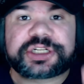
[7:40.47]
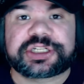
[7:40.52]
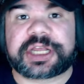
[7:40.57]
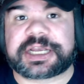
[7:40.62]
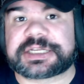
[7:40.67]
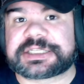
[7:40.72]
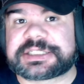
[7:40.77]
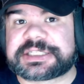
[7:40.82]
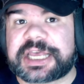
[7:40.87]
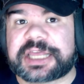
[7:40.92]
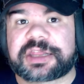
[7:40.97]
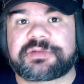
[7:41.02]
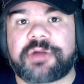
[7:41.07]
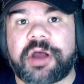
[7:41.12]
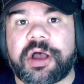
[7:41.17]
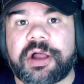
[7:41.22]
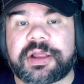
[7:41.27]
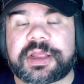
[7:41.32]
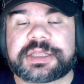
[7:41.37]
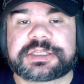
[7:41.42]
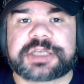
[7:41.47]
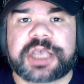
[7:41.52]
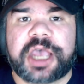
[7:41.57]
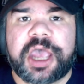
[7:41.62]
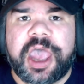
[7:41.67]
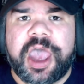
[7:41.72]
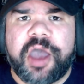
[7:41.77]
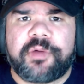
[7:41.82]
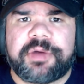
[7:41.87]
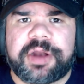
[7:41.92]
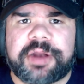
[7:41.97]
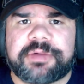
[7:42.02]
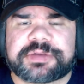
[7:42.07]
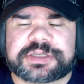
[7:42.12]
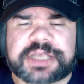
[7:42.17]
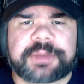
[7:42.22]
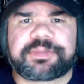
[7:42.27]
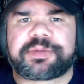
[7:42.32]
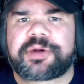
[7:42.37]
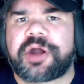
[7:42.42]
like a Seth Rollins when it was
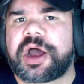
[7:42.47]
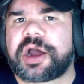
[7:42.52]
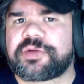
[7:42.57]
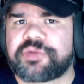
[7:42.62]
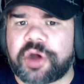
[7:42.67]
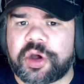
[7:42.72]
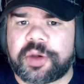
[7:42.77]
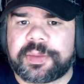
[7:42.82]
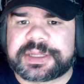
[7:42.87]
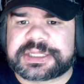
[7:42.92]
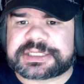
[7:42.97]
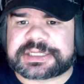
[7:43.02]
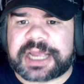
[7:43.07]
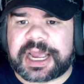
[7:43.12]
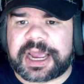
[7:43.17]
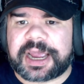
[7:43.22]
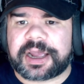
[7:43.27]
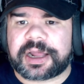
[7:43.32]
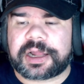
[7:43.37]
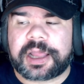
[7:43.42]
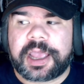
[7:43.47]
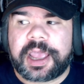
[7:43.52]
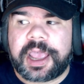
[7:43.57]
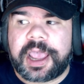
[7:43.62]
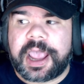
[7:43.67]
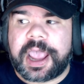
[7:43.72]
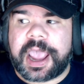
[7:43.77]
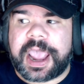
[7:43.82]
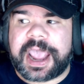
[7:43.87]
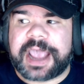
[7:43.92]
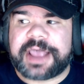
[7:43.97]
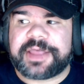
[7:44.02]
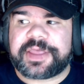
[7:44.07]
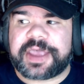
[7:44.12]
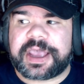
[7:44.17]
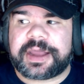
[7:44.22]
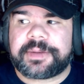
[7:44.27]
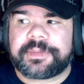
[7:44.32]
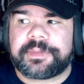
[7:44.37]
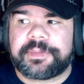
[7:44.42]
like Brock Roman style, and
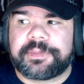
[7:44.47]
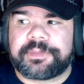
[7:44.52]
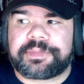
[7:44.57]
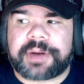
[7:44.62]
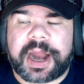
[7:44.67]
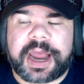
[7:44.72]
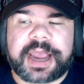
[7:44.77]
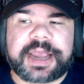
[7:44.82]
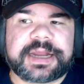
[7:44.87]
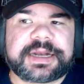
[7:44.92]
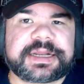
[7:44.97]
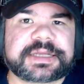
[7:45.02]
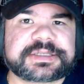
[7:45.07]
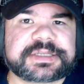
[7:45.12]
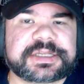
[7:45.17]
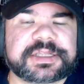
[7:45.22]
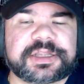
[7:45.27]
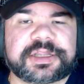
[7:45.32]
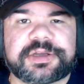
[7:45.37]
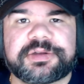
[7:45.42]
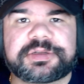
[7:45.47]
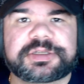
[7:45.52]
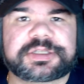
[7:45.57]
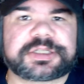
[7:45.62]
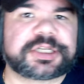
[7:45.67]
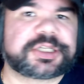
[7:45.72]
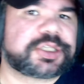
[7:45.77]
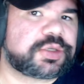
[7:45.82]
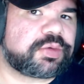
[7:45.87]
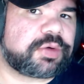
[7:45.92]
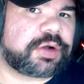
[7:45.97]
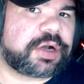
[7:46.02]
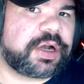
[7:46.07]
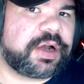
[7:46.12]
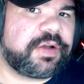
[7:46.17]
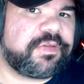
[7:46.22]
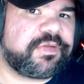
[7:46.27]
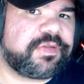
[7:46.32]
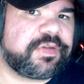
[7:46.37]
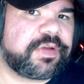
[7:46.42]
then Bryan doesn't lose to
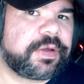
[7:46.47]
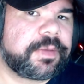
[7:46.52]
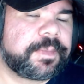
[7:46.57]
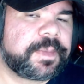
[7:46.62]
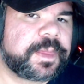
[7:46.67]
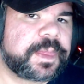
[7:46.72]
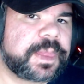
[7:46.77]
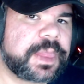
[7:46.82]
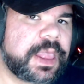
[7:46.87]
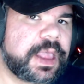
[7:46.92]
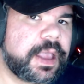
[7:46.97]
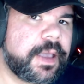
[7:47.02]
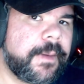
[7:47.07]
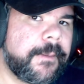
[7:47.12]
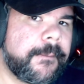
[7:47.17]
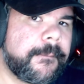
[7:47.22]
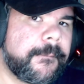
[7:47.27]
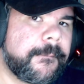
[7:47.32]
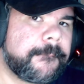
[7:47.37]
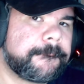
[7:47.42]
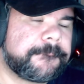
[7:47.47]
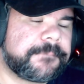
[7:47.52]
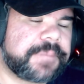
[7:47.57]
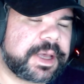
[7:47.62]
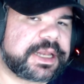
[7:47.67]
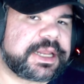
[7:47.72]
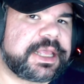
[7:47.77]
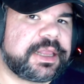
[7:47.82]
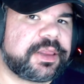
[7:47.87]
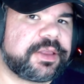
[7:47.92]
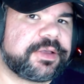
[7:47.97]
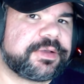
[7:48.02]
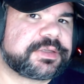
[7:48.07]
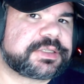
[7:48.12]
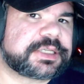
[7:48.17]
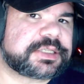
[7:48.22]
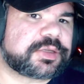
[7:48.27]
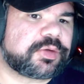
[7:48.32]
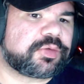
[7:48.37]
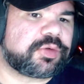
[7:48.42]
Swerve, but he
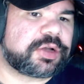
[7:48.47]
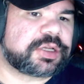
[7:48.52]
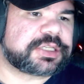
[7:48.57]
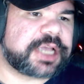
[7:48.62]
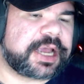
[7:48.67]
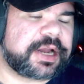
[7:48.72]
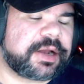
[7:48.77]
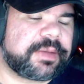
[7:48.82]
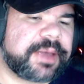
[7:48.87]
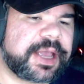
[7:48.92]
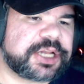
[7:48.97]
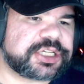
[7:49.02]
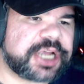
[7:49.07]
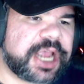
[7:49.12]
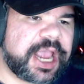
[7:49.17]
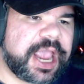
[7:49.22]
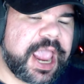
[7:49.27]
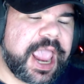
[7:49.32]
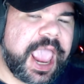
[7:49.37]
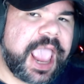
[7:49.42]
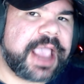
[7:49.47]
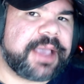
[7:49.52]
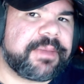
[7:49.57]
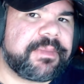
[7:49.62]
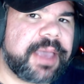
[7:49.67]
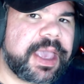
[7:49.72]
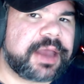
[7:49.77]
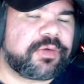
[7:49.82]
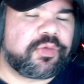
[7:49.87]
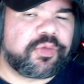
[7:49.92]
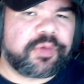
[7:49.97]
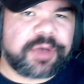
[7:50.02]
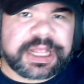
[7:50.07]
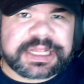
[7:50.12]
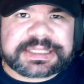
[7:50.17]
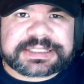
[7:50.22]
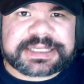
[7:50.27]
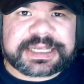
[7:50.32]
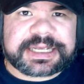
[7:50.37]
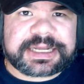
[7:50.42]
loses the world title match. Hangman
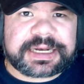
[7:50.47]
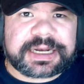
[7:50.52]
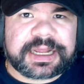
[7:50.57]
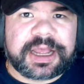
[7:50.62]
wins it,